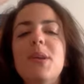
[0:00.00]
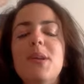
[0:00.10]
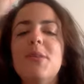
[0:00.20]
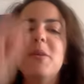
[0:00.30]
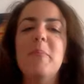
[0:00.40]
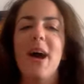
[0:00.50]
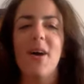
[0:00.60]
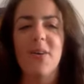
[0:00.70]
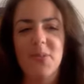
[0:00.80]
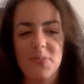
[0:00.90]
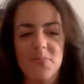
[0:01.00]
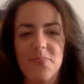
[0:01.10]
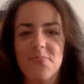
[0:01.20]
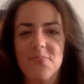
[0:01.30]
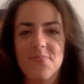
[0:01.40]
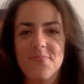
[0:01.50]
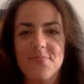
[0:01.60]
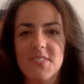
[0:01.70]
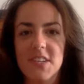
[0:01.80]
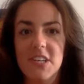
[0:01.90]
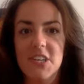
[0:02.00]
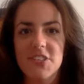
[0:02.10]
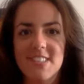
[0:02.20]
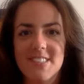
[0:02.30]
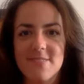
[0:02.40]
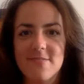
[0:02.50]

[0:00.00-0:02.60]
in their mouths. Delicious.